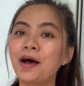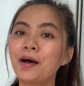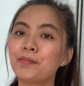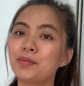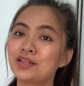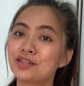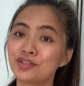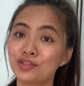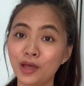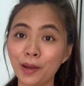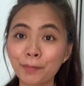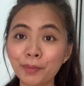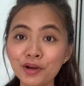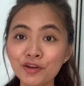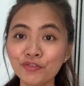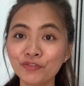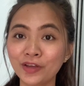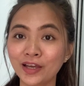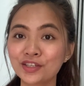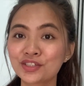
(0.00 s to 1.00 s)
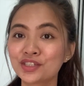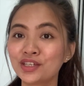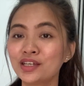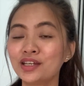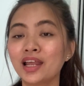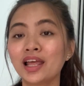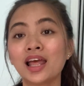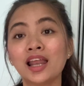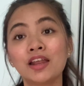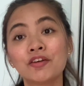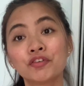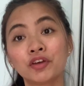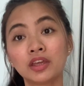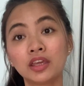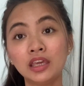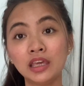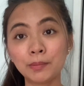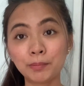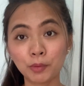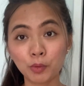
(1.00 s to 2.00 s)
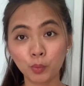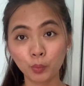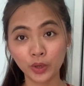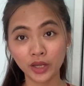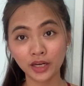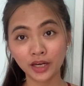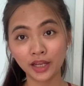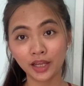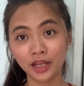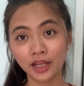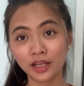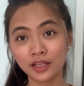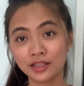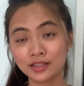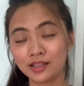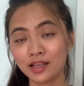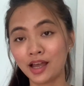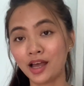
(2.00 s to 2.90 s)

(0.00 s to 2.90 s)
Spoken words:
It's not perfection, and if I keep on waiting